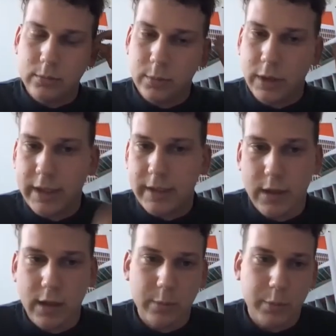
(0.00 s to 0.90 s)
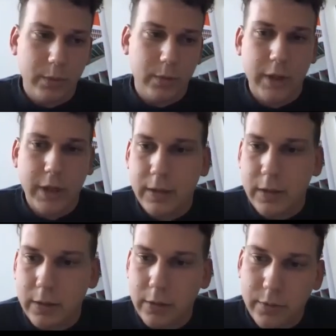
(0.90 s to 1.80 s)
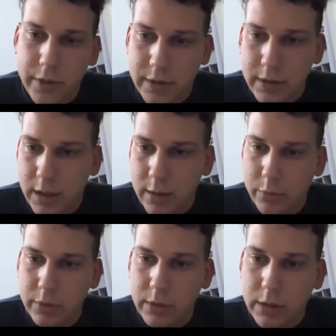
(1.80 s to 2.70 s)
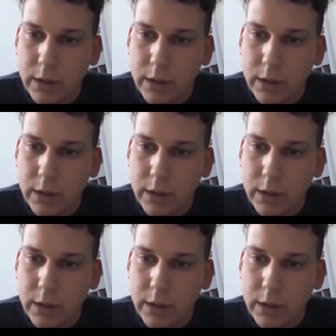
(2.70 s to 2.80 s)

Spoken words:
landscape located in the university campus.